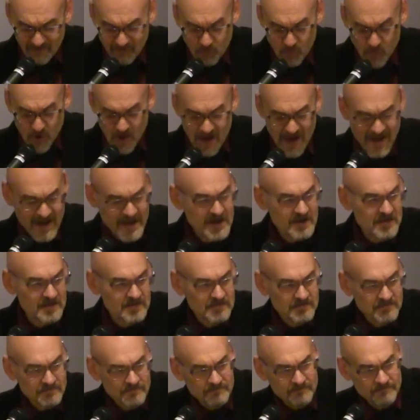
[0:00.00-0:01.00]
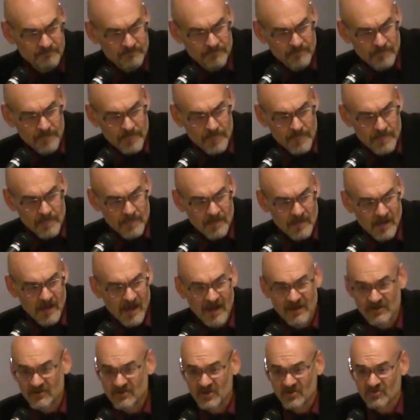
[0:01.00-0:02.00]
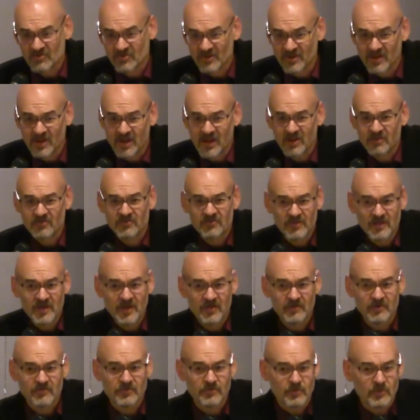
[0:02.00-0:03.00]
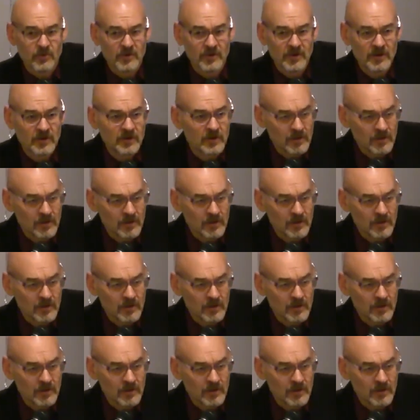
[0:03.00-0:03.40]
one, I disengaged the other 3.